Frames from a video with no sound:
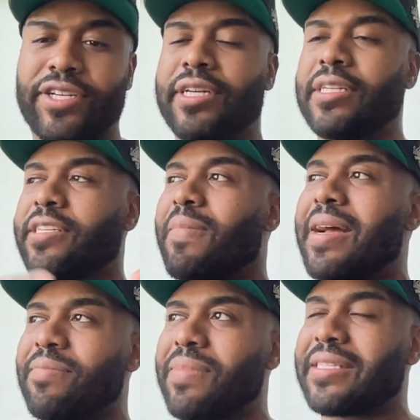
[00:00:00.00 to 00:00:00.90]
actually consider
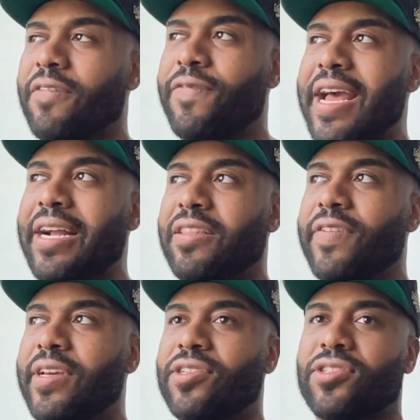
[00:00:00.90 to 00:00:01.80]
myself an
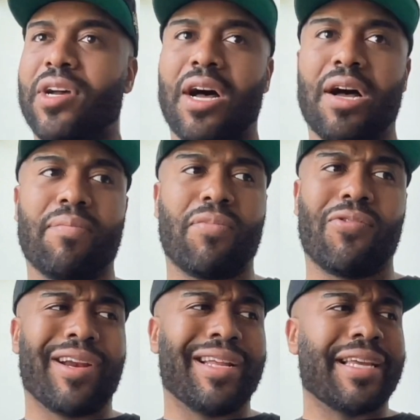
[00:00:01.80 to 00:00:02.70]
activist
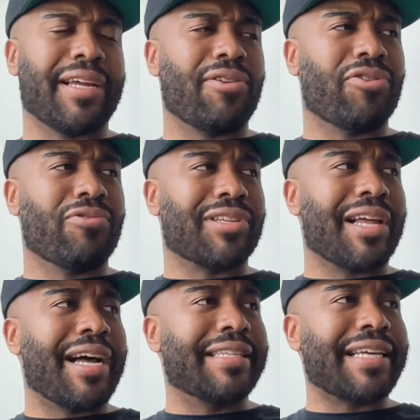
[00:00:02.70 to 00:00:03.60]
or anything along those
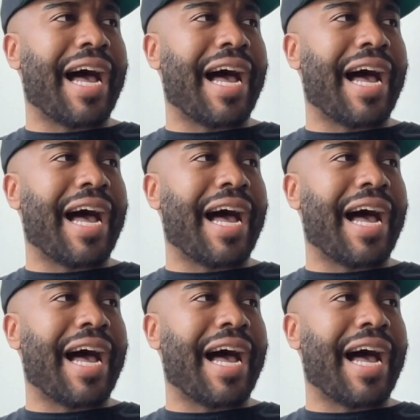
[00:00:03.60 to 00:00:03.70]
lines.